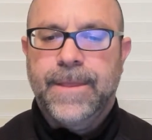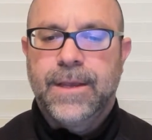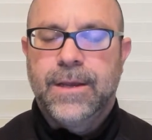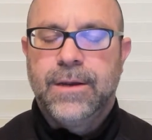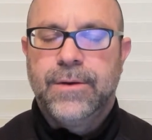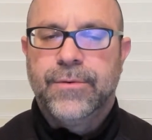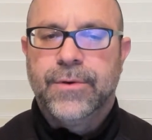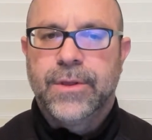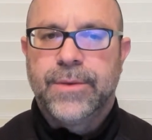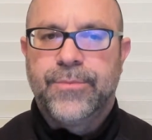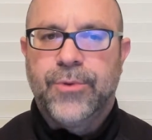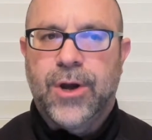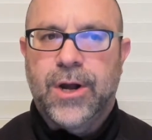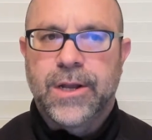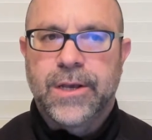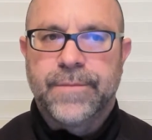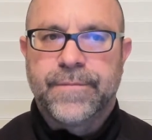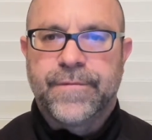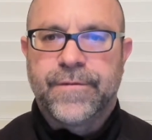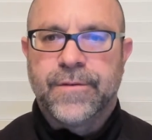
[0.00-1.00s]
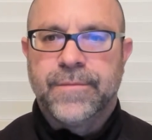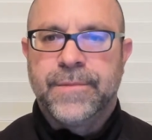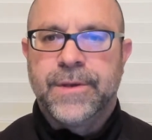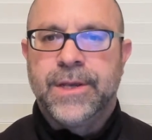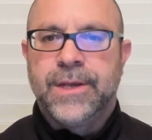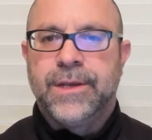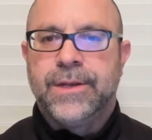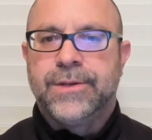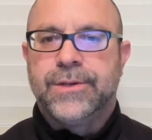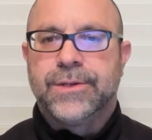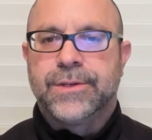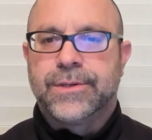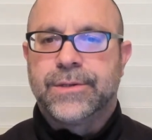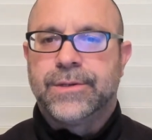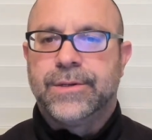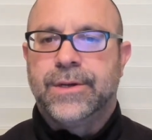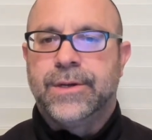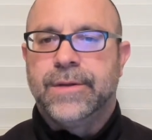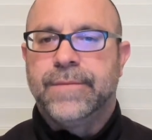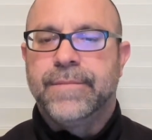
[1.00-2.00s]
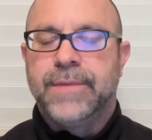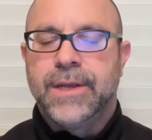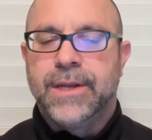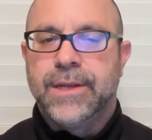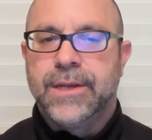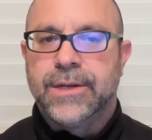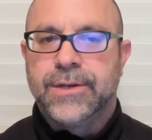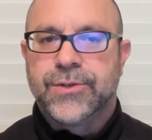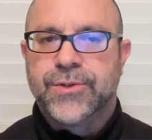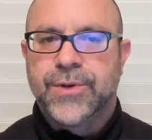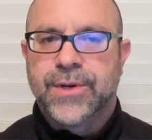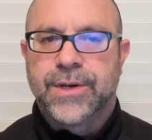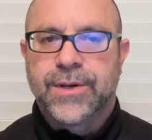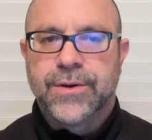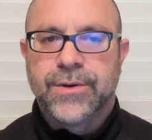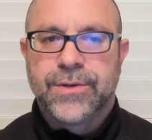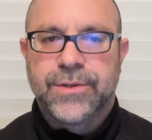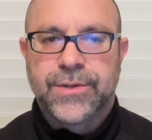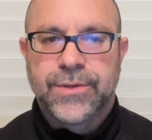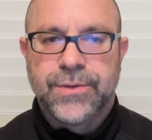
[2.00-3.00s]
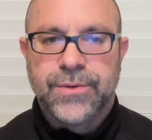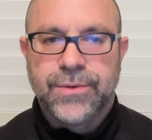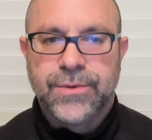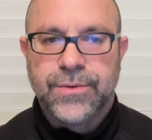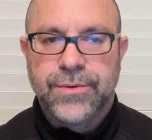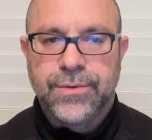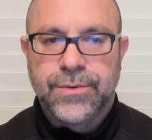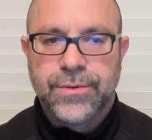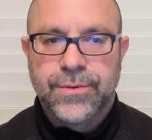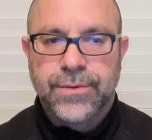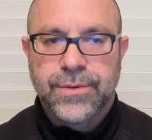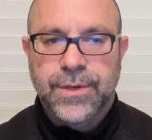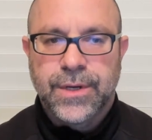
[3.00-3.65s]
it really brought up for me just an immediate trigger to